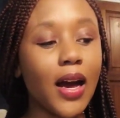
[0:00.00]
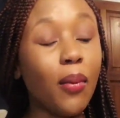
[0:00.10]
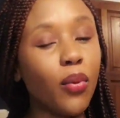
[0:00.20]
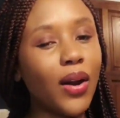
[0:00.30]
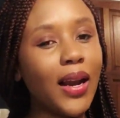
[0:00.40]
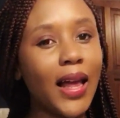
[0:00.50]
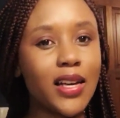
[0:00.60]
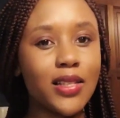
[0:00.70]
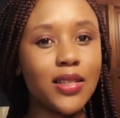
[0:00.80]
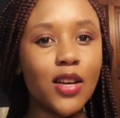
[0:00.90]
I'm
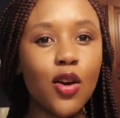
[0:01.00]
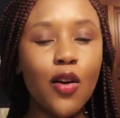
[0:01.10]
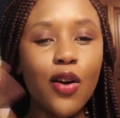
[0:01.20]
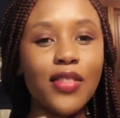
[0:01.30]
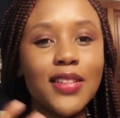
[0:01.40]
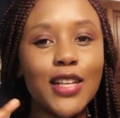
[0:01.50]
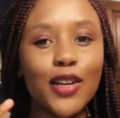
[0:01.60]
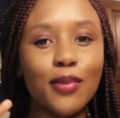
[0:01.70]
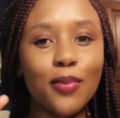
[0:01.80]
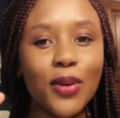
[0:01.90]
relaxed on that side of
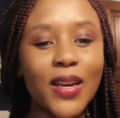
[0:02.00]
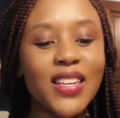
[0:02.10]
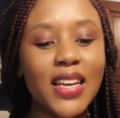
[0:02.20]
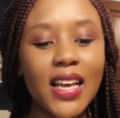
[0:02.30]
my brain.